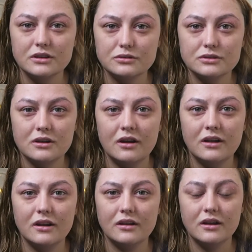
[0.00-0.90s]
I just
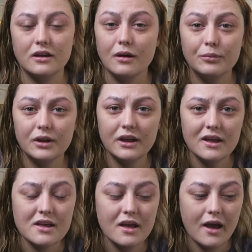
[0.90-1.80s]
kind of get on with
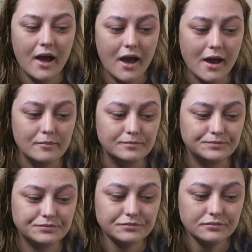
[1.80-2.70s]

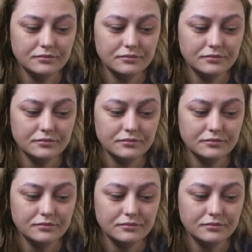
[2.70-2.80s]
it.